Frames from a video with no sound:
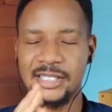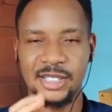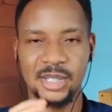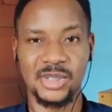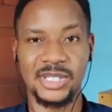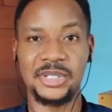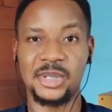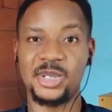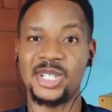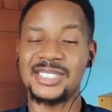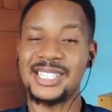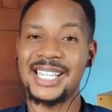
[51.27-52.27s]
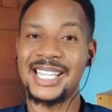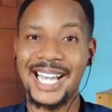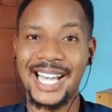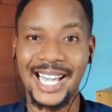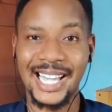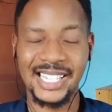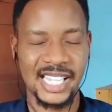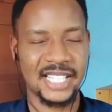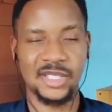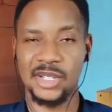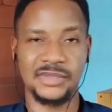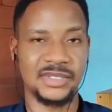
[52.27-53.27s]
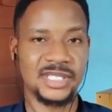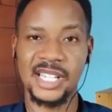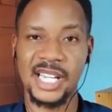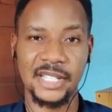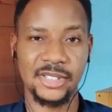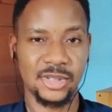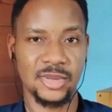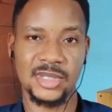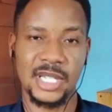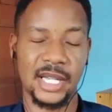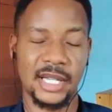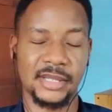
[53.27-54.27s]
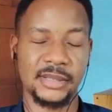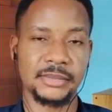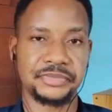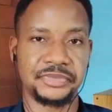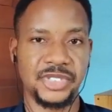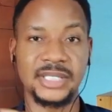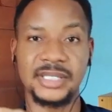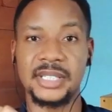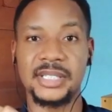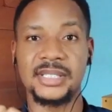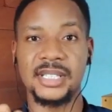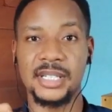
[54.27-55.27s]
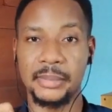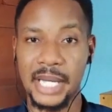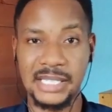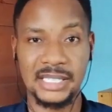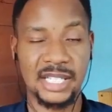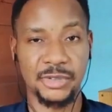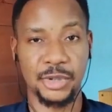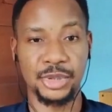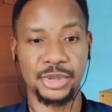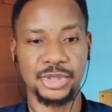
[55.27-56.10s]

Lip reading: Leonardo.ai, any of these AI tools can generate a background for you.